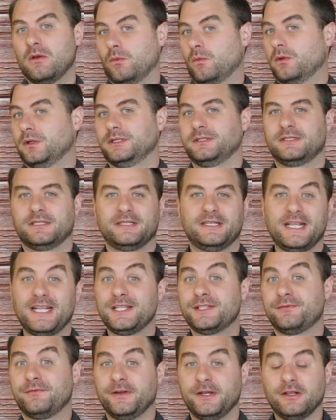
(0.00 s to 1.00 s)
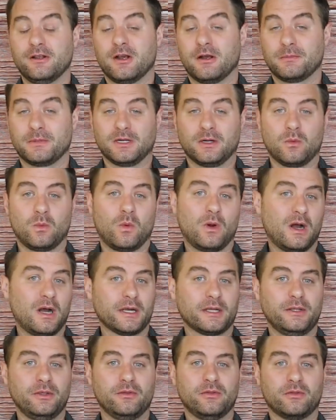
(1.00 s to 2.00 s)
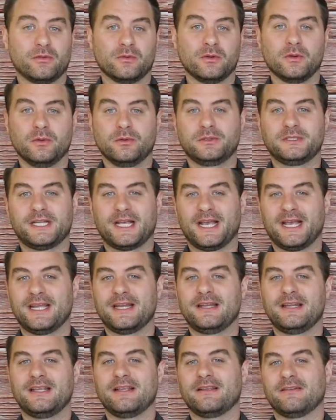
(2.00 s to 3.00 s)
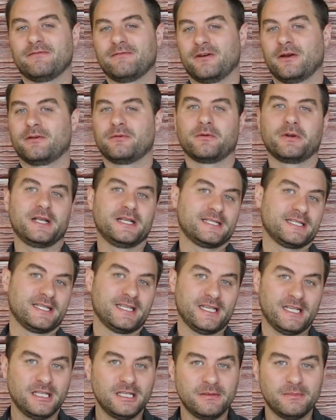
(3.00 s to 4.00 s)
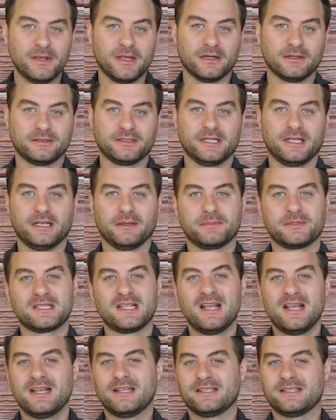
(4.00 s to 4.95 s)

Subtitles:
Well, in today's video, I'm going to walk you through 10 fundraising email tips